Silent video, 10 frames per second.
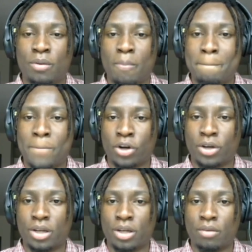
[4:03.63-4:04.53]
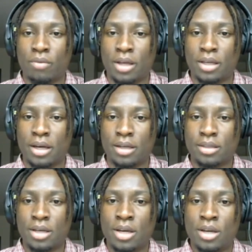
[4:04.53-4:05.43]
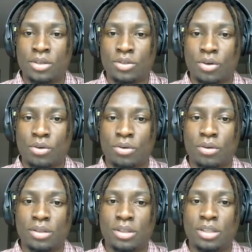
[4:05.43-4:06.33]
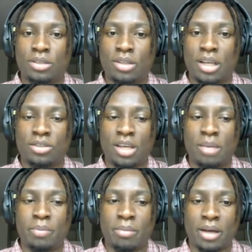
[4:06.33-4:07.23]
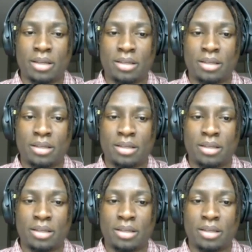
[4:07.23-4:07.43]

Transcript: marketing, right, guys? So these are things to keep in mind.